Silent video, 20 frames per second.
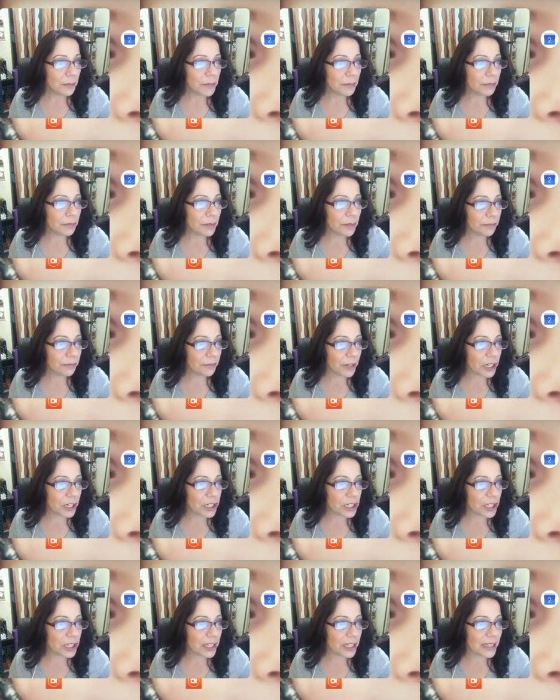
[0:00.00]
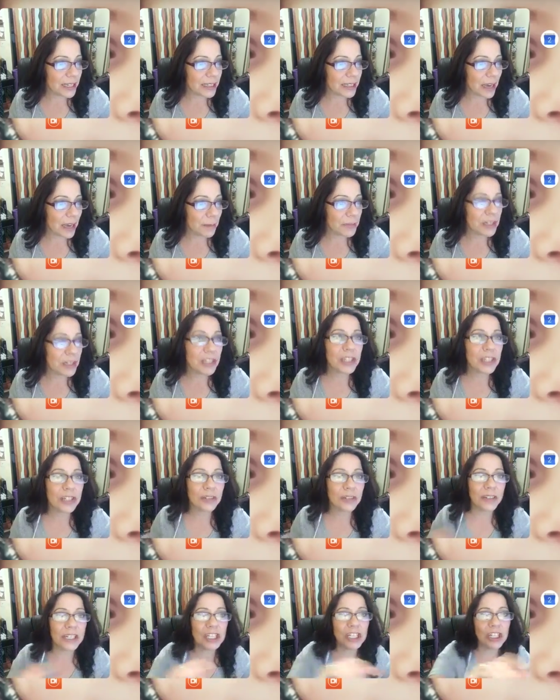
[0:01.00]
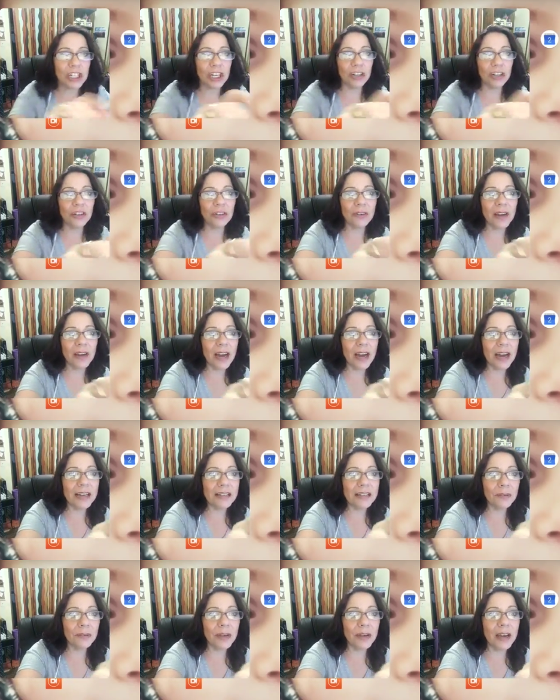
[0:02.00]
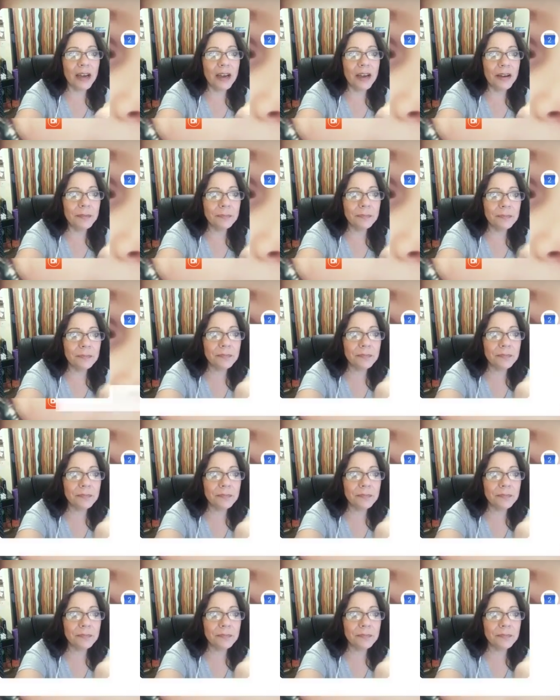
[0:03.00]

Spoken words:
me refresh this. I'm going to screen share you guys, okay?